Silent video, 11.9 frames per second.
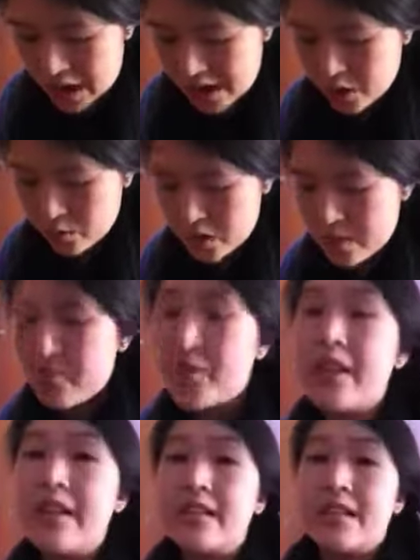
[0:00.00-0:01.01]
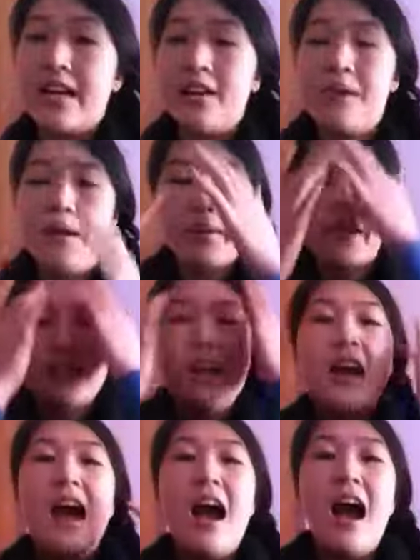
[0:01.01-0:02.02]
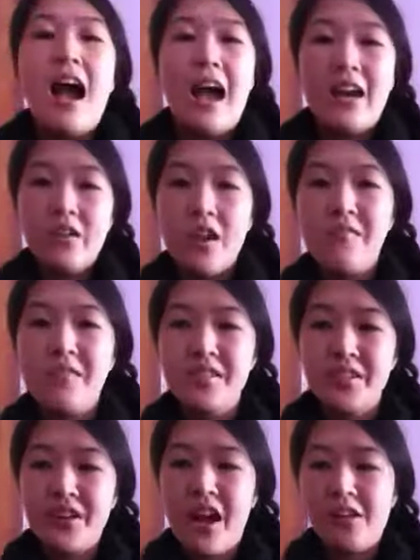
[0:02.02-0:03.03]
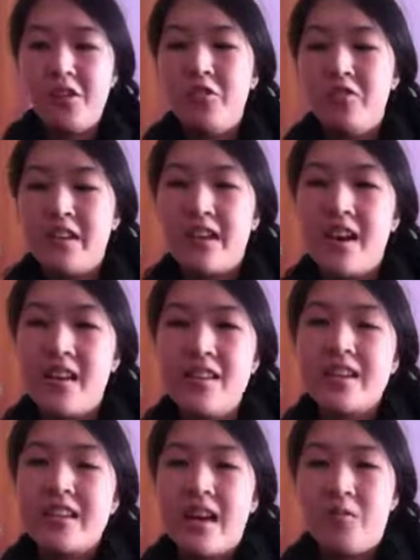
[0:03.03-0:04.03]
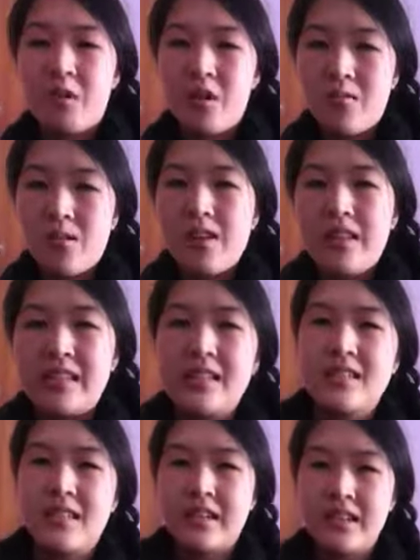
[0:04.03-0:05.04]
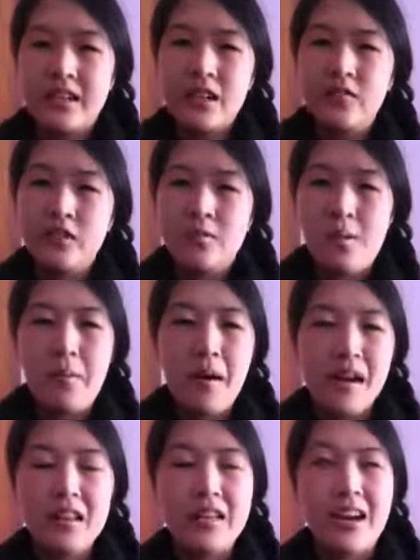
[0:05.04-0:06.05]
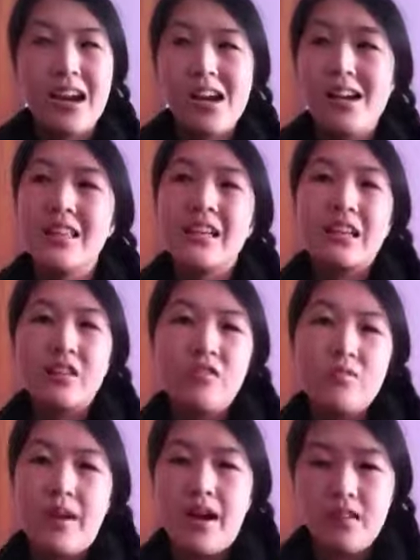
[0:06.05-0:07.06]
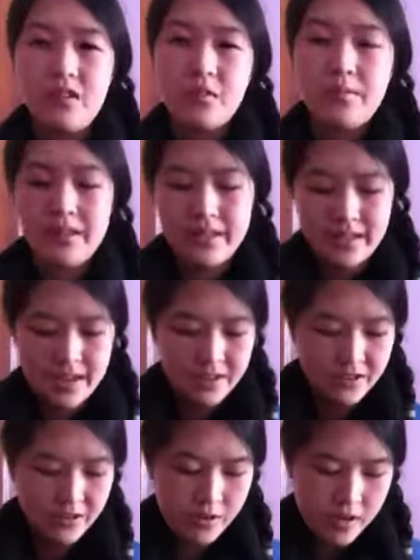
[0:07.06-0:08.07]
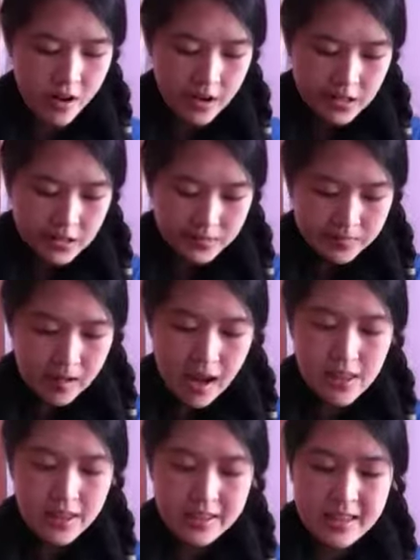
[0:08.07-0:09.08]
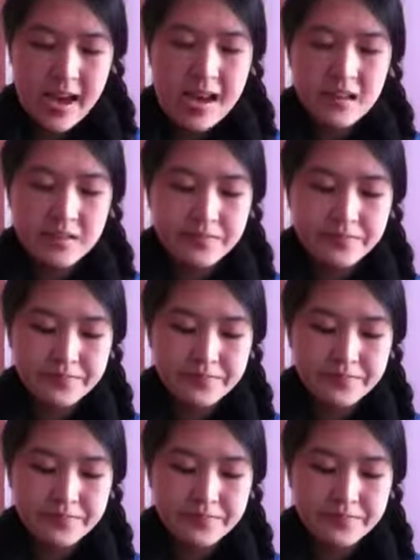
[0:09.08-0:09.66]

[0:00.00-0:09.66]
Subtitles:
high-low, which I'm really excited about because I don't have anything high-low, and I kind of like that when I wear leggings, like, it covers my butt, like even by a little bit, like, I don't know. I like that.